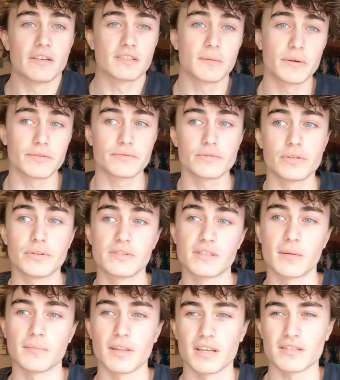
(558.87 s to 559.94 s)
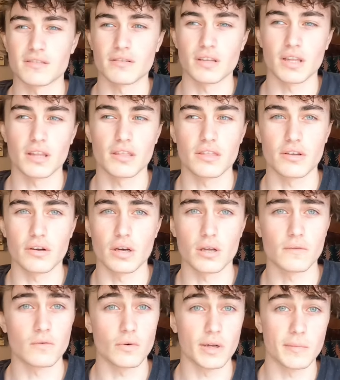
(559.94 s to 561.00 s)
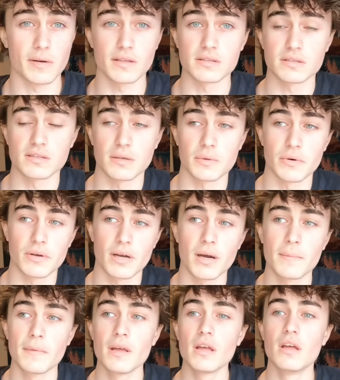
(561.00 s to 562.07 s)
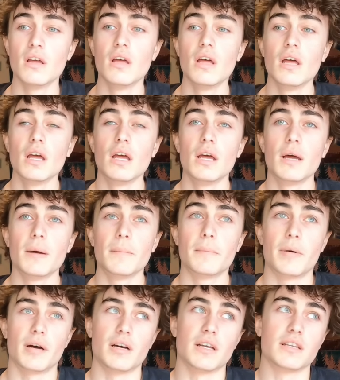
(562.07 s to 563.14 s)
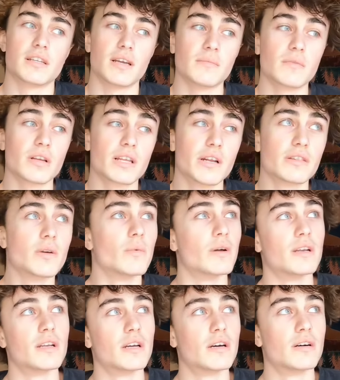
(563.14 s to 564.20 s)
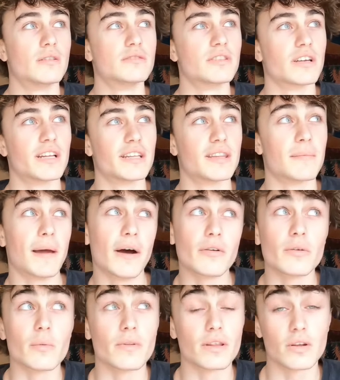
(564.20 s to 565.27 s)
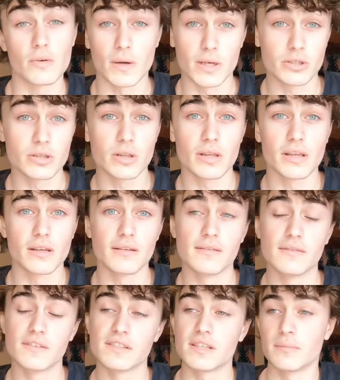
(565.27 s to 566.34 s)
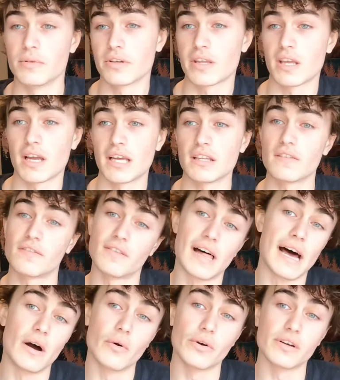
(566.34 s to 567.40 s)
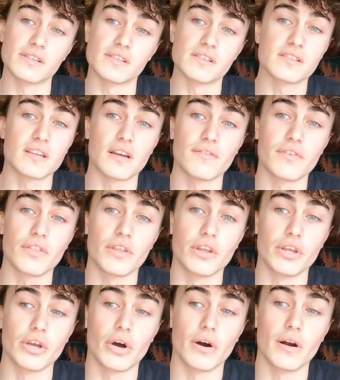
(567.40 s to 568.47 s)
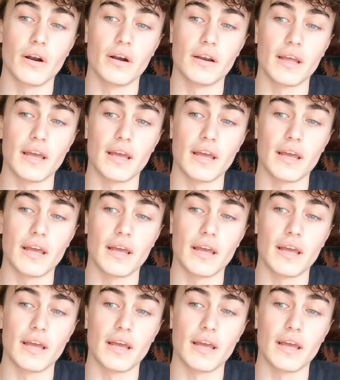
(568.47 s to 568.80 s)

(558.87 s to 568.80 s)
It's about 2 something, It's only like 30 or 40 minutes since I woke up. But I'm looking at the windows, looking at the mountain where the Grinch lives. I'm looking at the flowers and stuff in the yard.